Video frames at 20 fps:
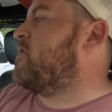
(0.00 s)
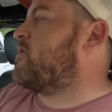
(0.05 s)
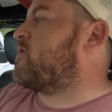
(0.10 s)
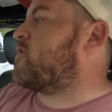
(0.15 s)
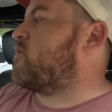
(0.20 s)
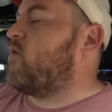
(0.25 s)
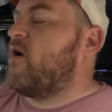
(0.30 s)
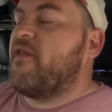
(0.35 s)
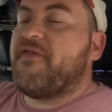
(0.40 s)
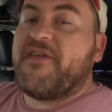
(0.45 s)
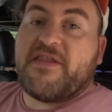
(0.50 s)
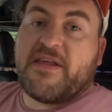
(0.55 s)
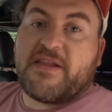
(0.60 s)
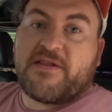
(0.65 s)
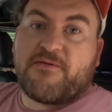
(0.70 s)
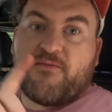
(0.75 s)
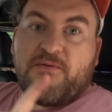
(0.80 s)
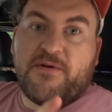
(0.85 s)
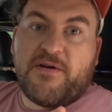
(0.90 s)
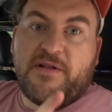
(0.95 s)
So one thing that's
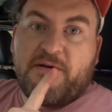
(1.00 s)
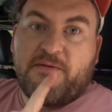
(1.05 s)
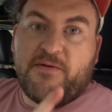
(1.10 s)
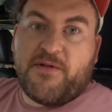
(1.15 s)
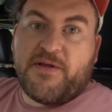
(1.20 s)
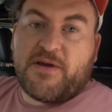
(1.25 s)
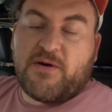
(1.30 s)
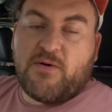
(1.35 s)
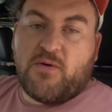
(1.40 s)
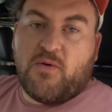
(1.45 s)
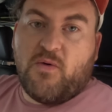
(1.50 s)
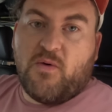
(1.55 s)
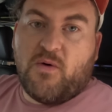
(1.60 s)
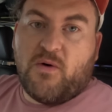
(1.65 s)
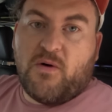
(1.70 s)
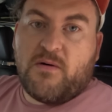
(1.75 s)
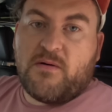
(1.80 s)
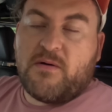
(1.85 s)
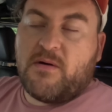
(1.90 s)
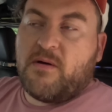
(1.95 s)
really, really
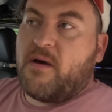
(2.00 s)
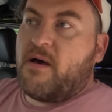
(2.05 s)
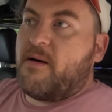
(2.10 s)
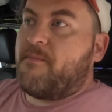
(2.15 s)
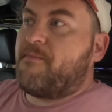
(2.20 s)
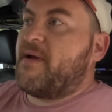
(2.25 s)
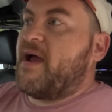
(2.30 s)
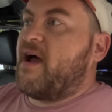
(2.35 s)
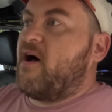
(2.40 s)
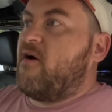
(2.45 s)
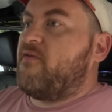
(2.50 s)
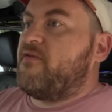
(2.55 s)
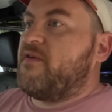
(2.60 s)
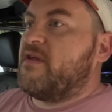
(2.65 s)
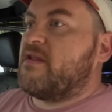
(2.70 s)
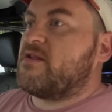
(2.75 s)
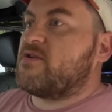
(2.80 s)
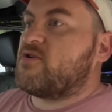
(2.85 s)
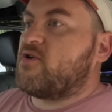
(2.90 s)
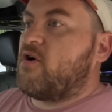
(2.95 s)
cool about
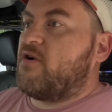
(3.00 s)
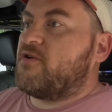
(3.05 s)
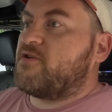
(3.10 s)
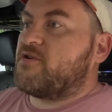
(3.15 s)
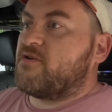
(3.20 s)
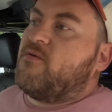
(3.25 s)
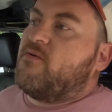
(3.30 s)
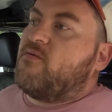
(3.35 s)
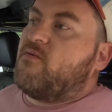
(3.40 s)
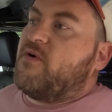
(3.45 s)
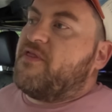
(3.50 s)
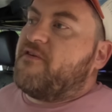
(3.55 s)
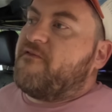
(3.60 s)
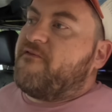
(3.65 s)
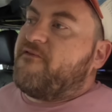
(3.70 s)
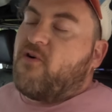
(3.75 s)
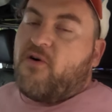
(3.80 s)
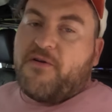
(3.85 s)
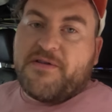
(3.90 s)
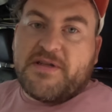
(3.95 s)
this charger, when the
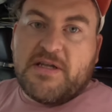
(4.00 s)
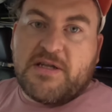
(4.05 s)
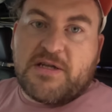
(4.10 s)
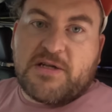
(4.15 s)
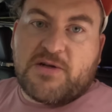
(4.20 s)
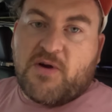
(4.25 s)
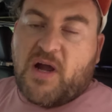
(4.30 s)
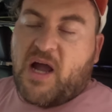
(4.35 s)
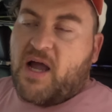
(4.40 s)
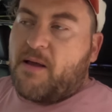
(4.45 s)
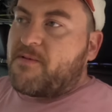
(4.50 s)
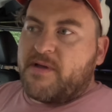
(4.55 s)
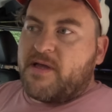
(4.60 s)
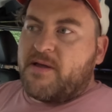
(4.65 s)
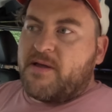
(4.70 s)
voltage drops